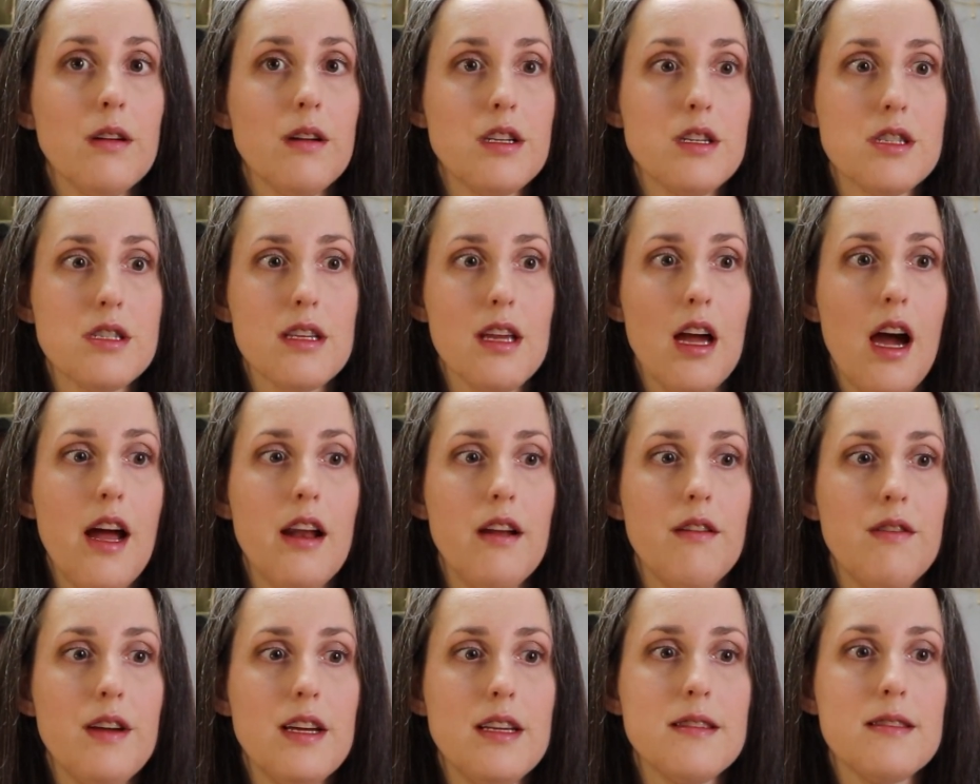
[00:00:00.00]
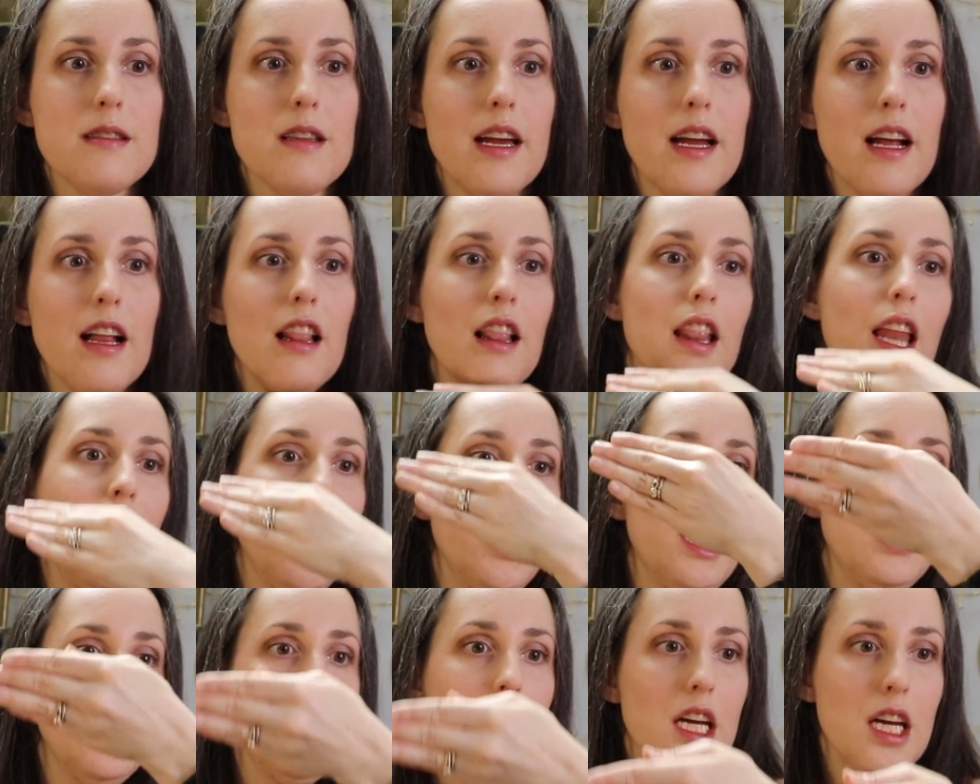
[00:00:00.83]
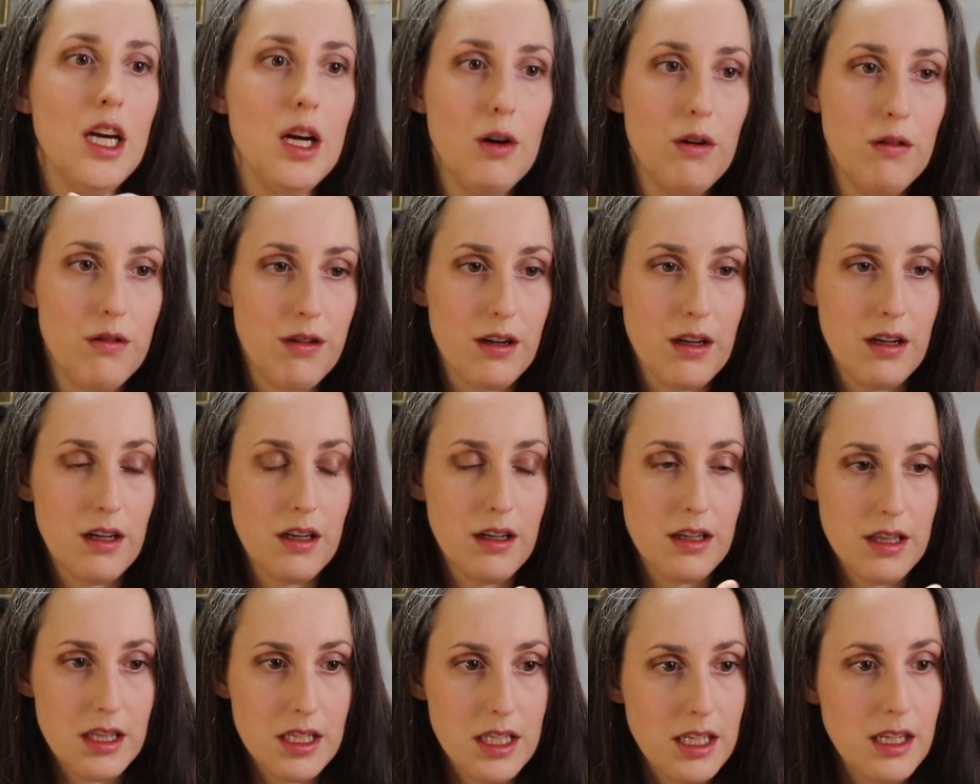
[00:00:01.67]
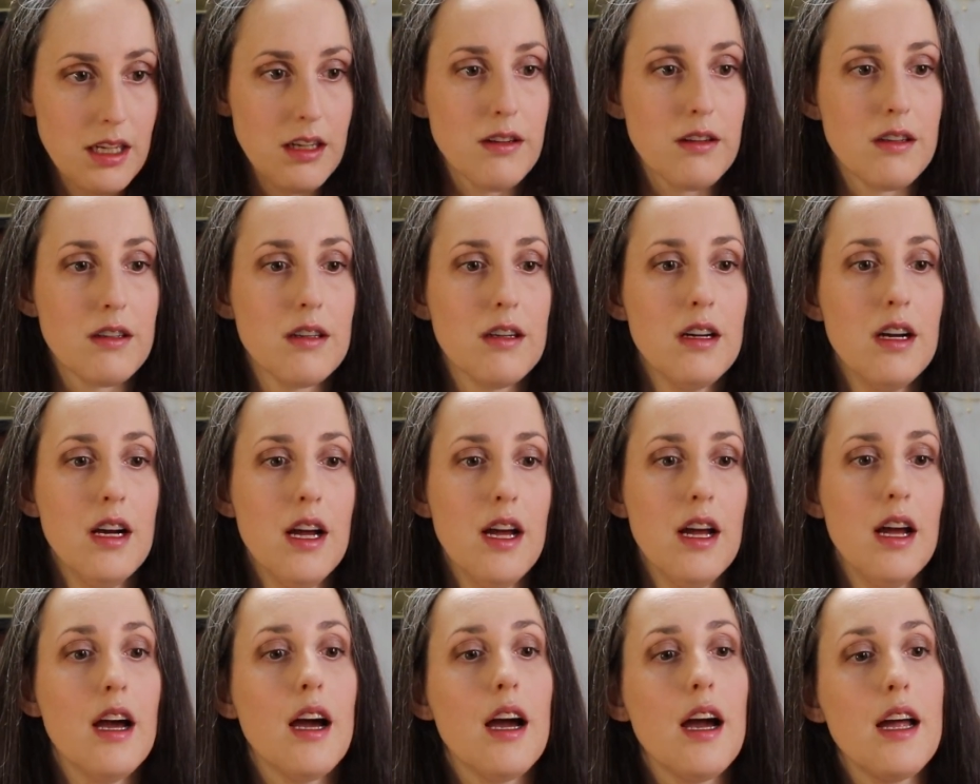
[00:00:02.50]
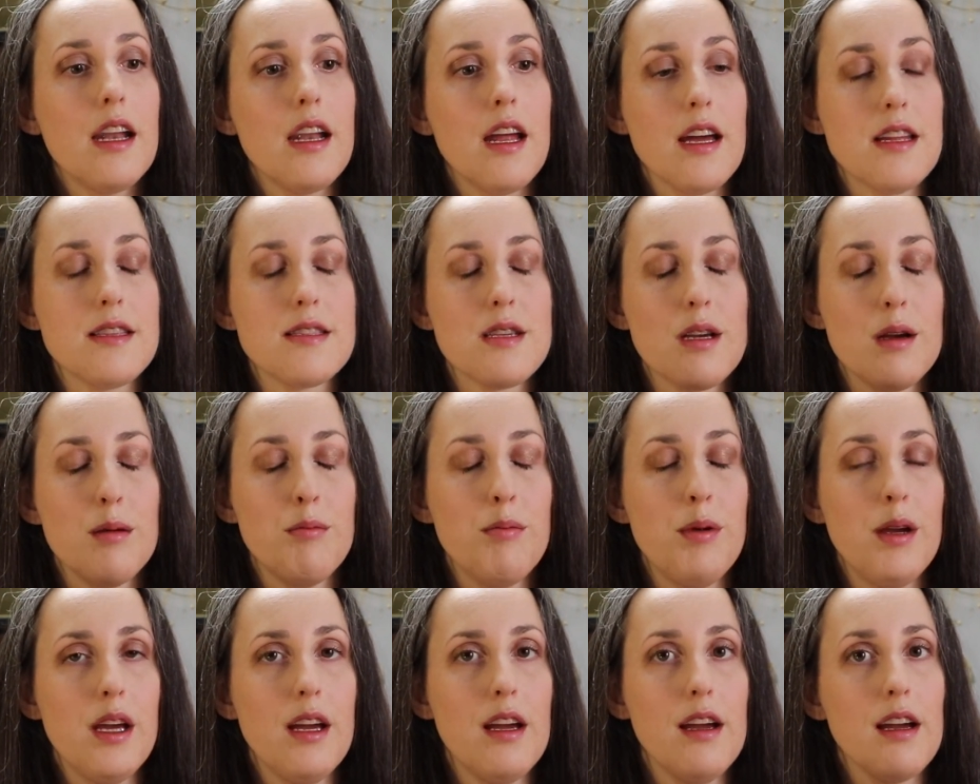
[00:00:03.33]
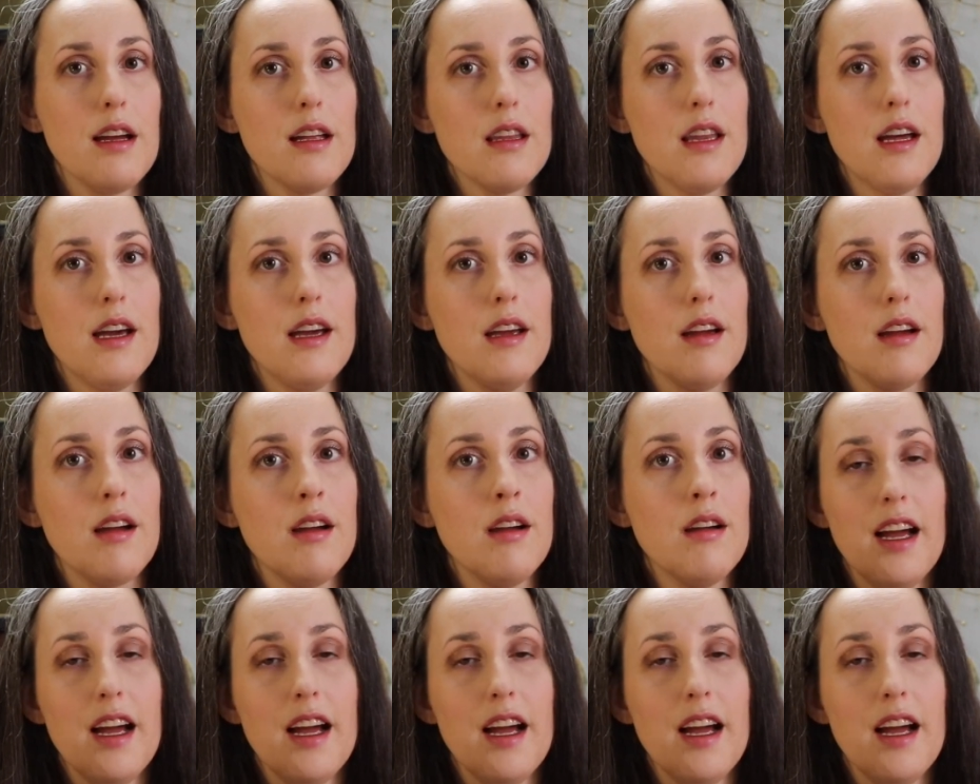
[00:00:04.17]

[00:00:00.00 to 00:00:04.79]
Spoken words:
It just kind of is like laid over the needle and ends up being like,